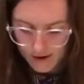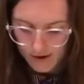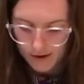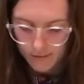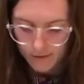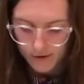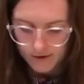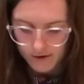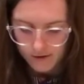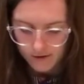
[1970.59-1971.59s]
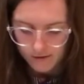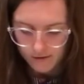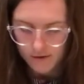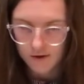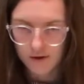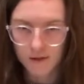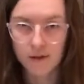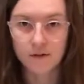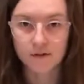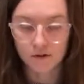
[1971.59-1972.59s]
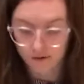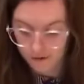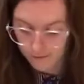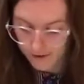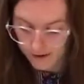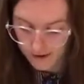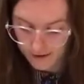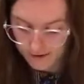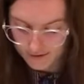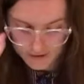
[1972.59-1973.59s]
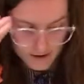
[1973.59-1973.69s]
And I'm going to use this glue because